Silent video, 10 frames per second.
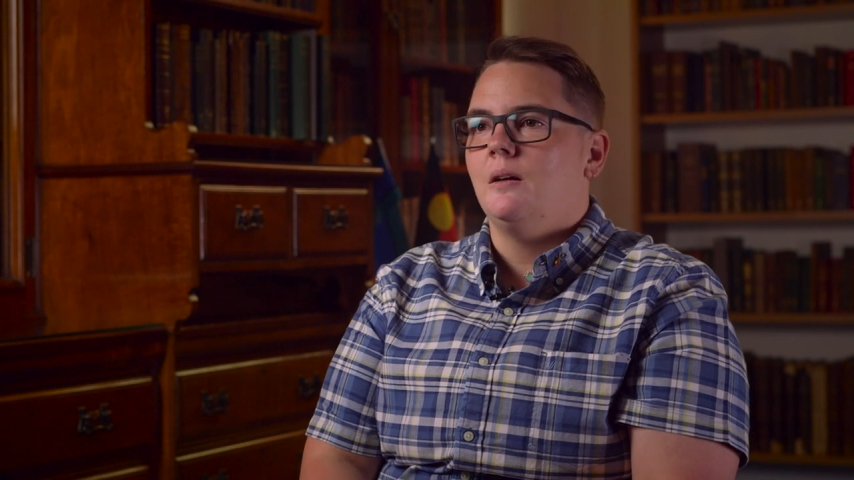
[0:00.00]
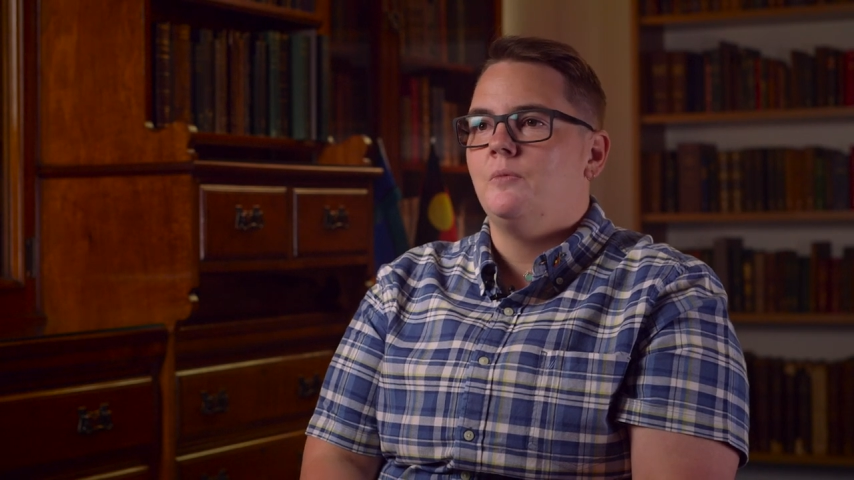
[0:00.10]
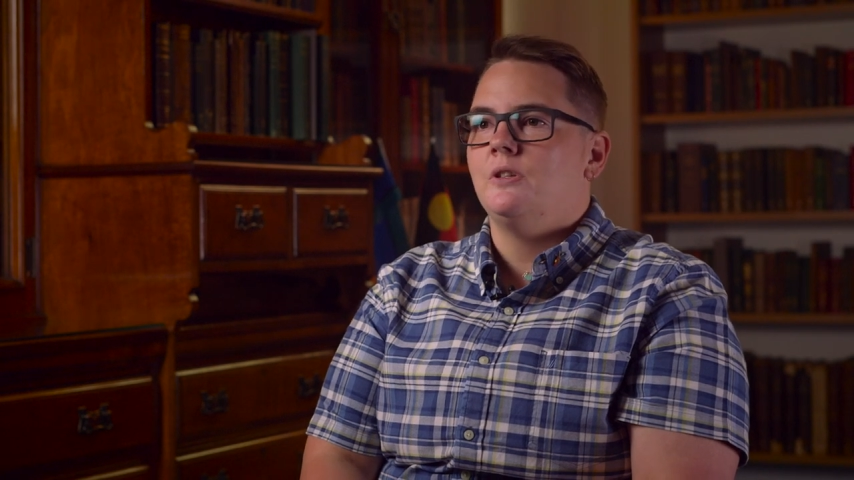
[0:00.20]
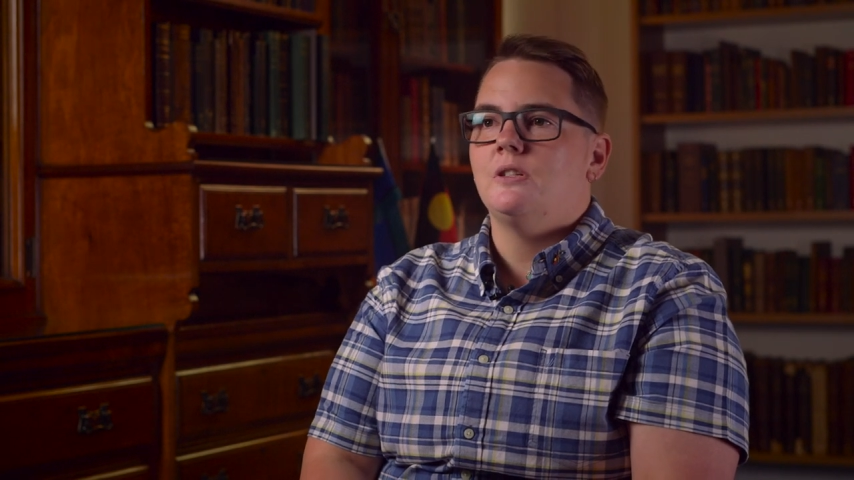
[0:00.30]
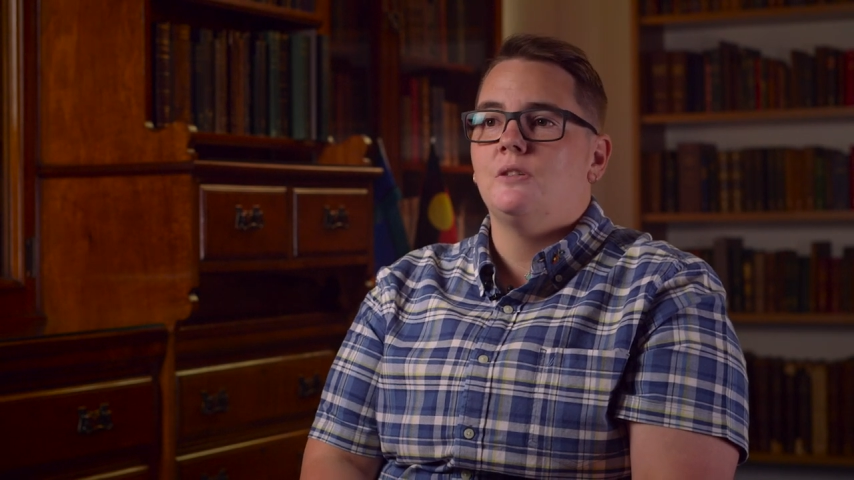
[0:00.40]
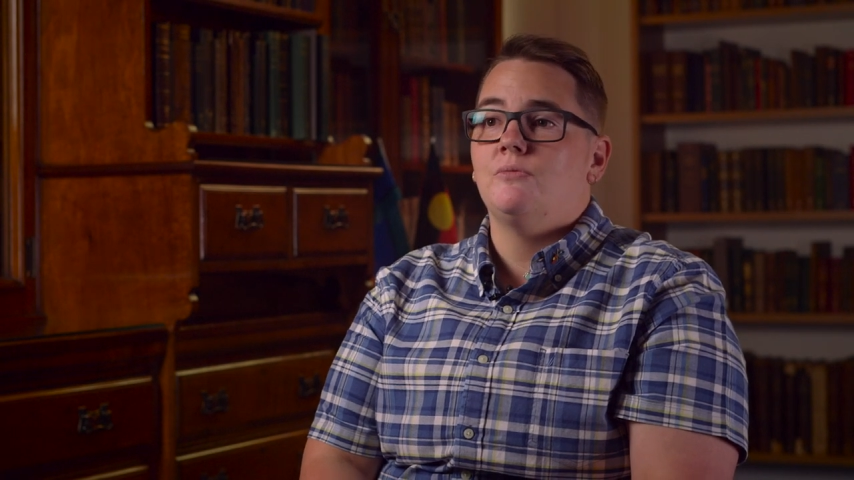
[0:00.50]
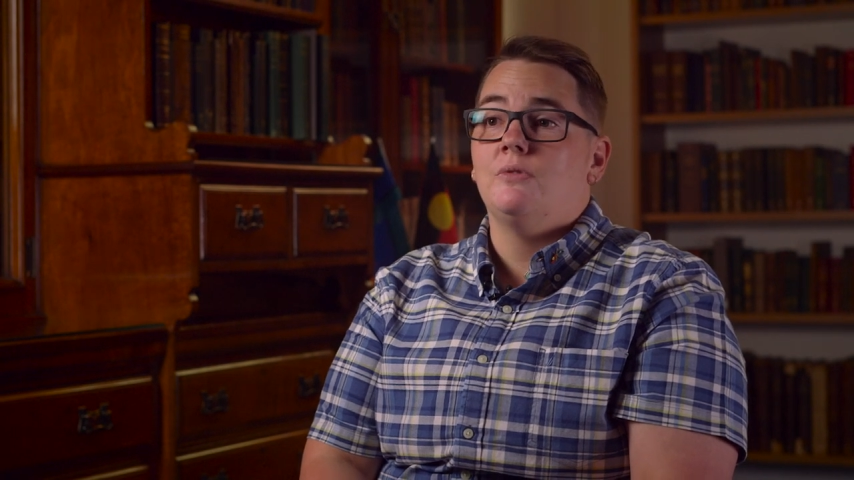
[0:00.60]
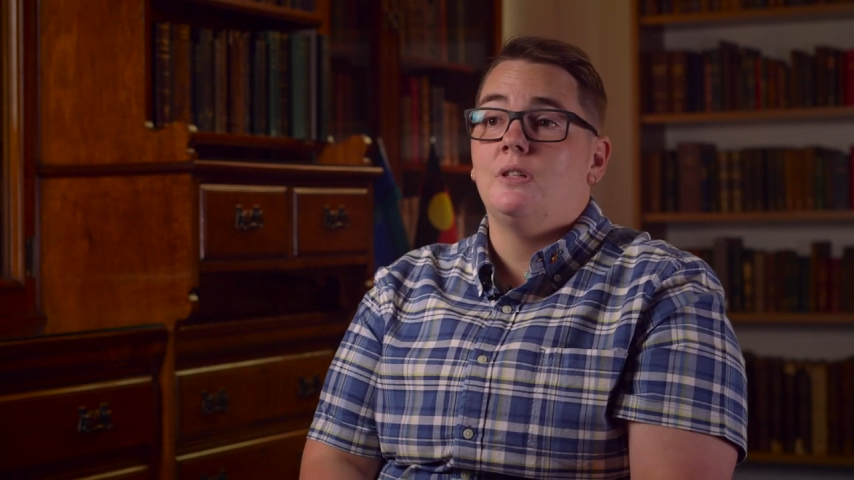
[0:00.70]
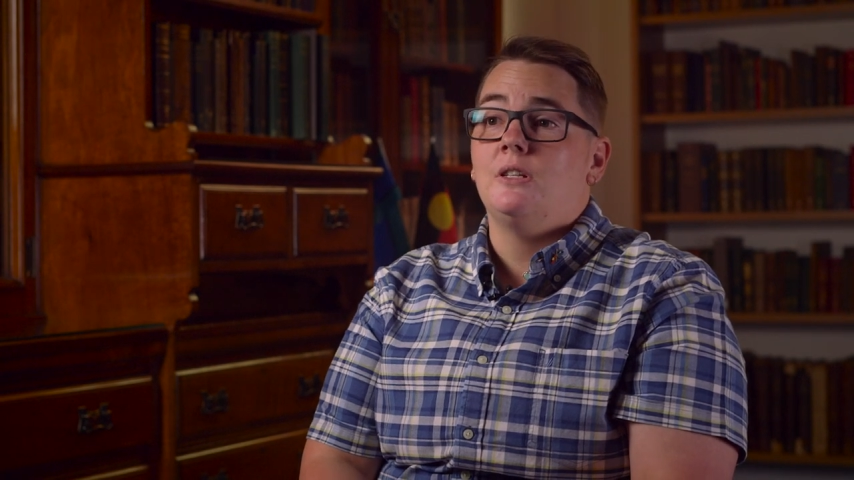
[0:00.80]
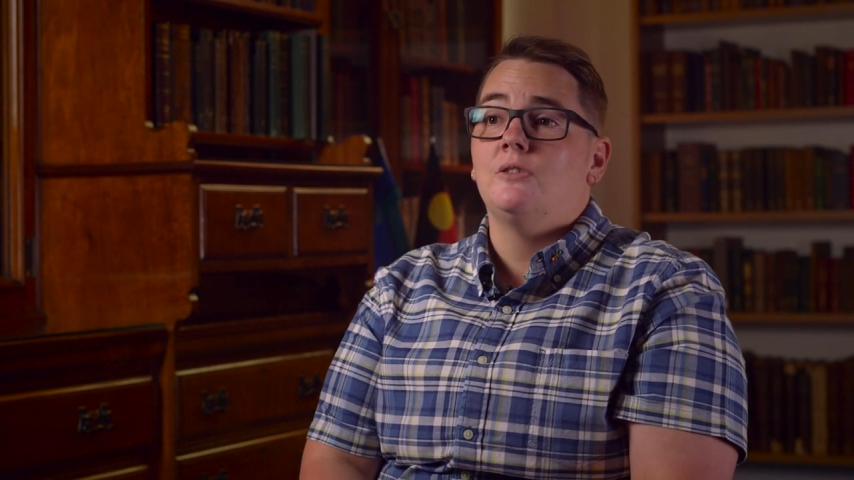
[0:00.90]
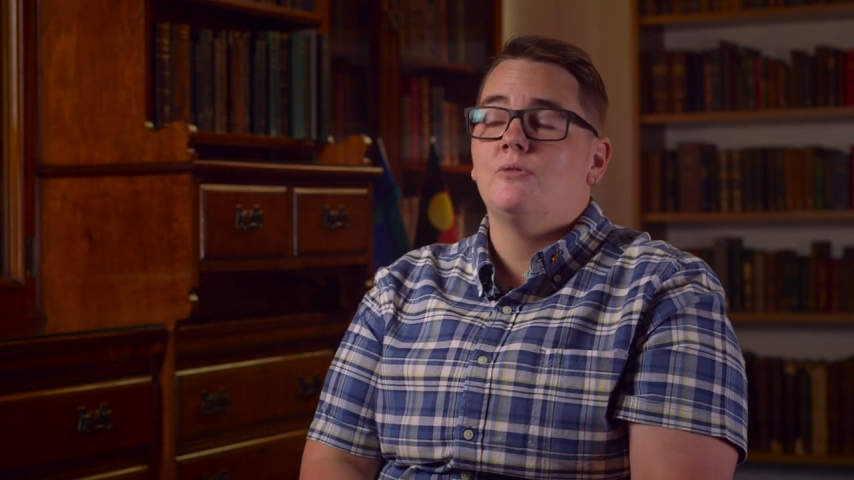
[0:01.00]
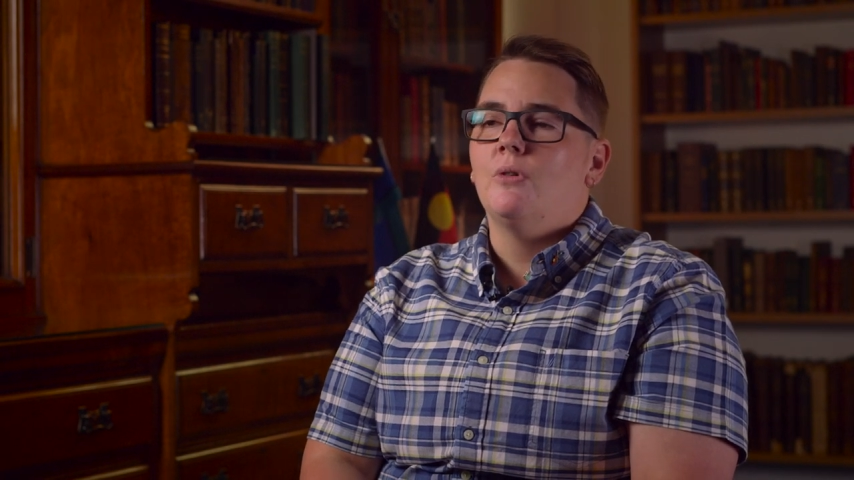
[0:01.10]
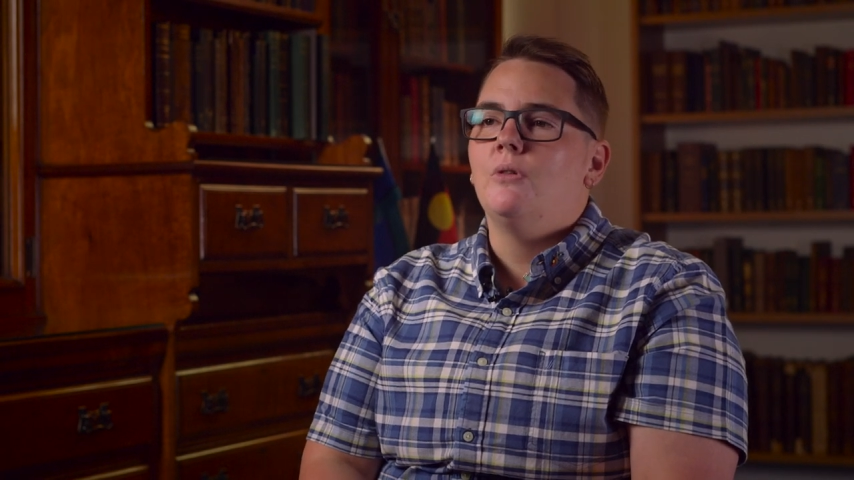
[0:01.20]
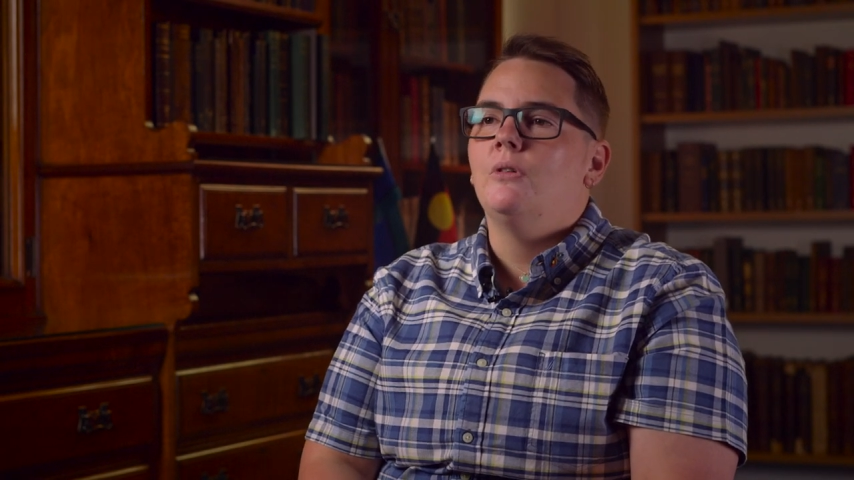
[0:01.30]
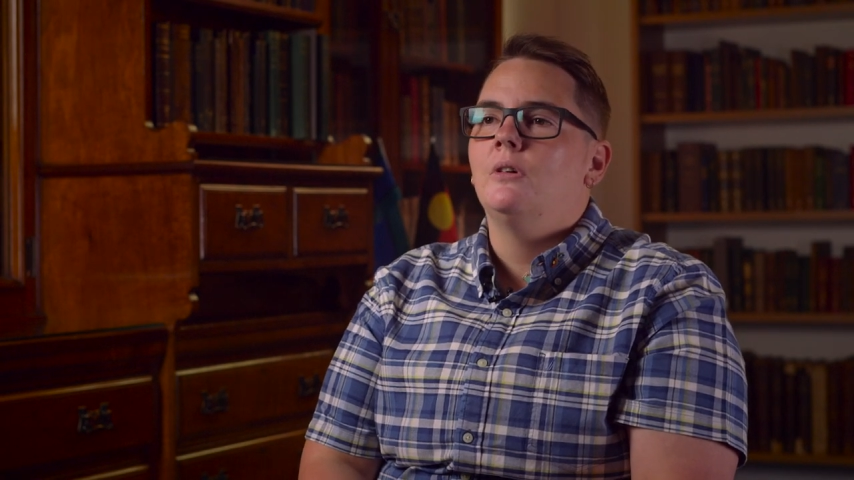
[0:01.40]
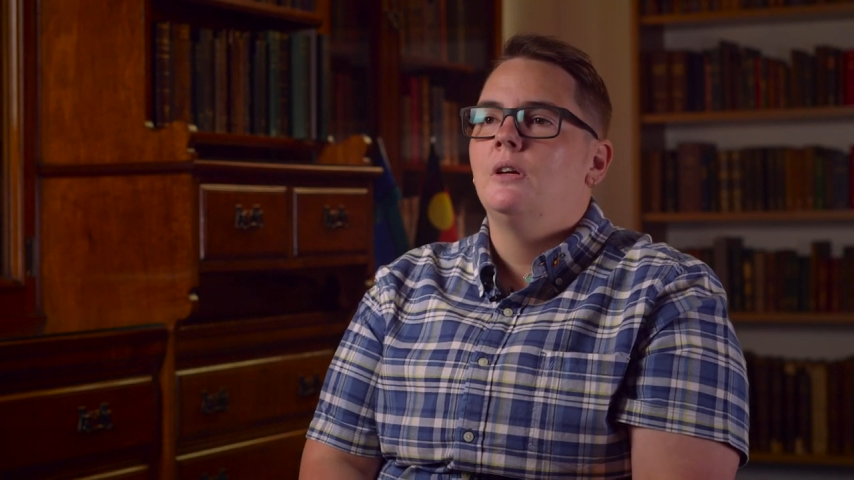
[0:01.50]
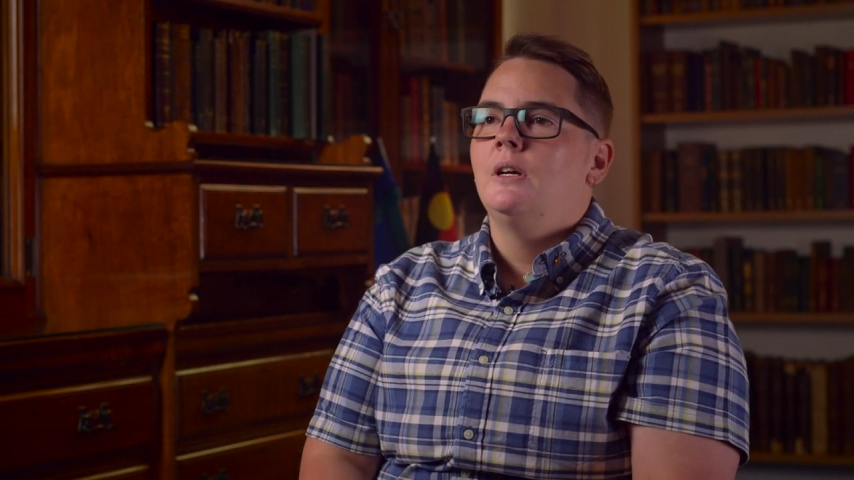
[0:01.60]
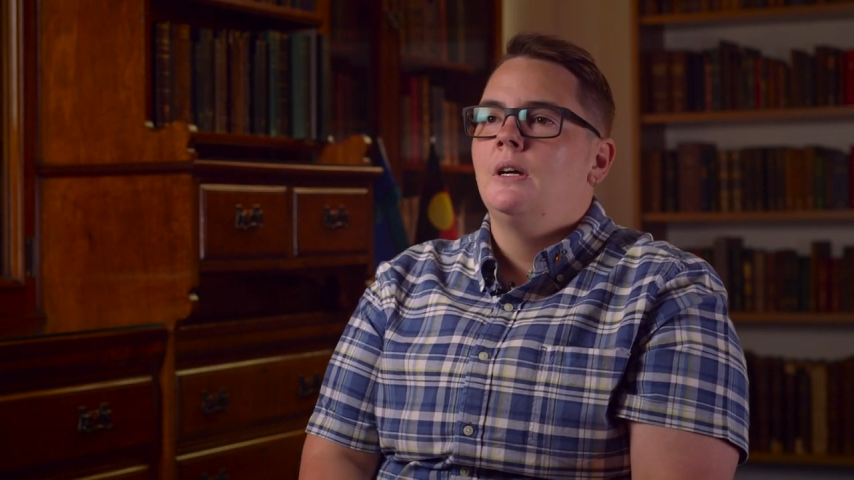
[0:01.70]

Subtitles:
which is a really strong